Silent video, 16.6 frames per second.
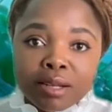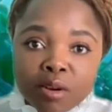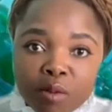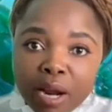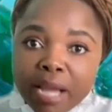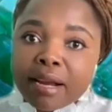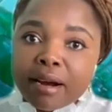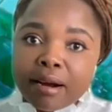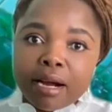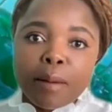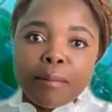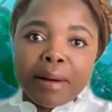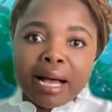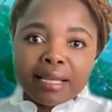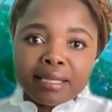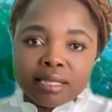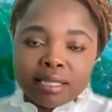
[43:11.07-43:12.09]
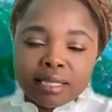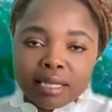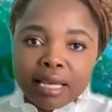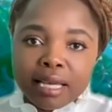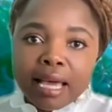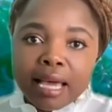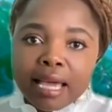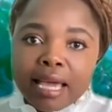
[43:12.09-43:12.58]
greater capacity
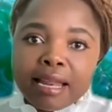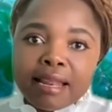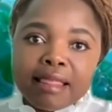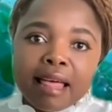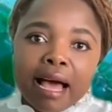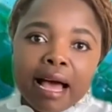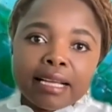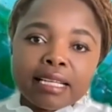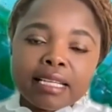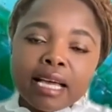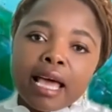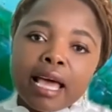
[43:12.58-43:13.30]
in that.